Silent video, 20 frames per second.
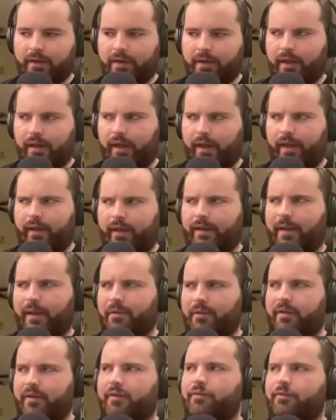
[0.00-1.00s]
I
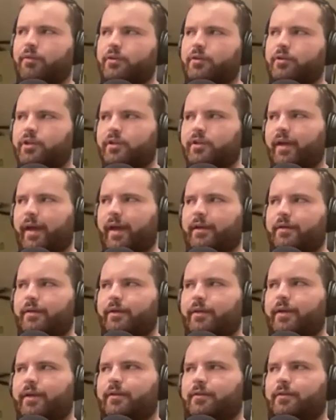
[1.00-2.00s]
believe the full
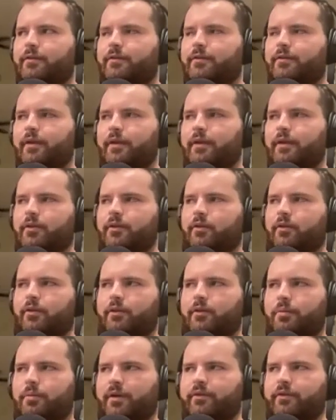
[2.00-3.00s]
title is
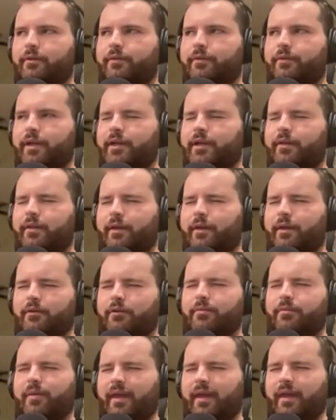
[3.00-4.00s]
Turtle Preservation, the
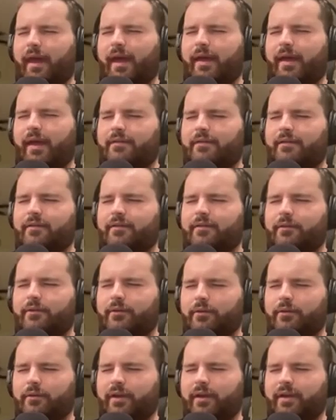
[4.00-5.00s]
Ultimate Guide
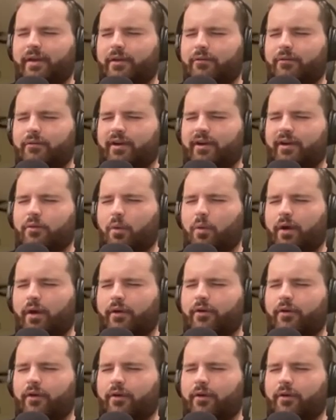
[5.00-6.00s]
to Freshwater
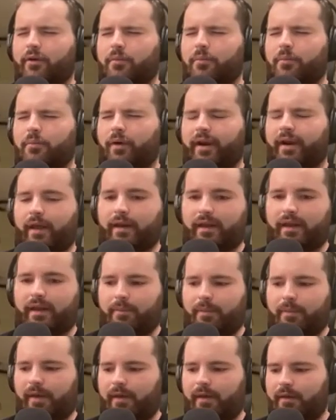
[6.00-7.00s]
Turtle Breeding and
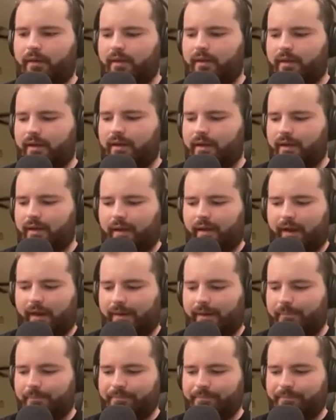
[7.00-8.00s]
Keeping.
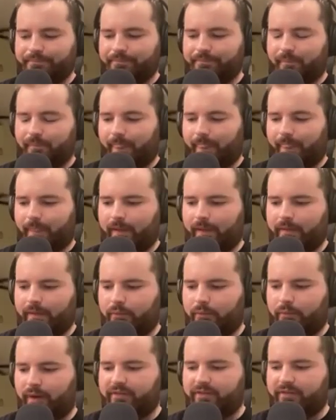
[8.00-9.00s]
Um,
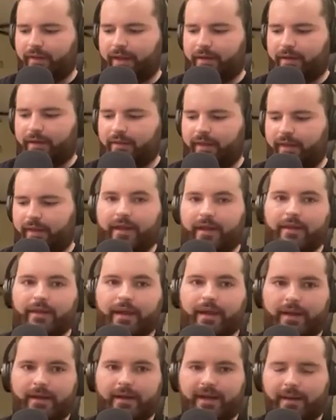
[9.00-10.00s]
Russ liked the heating and
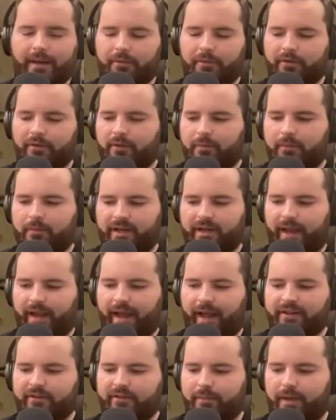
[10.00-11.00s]
lighting chapter so much he
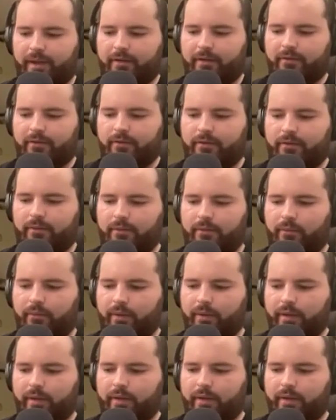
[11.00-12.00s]
asked me to
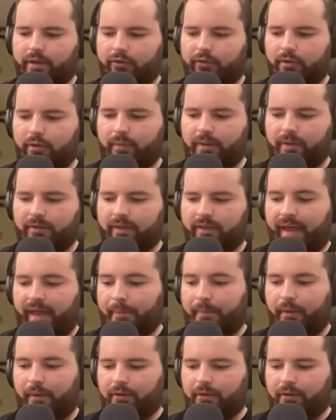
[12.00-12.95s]
contribute to that book.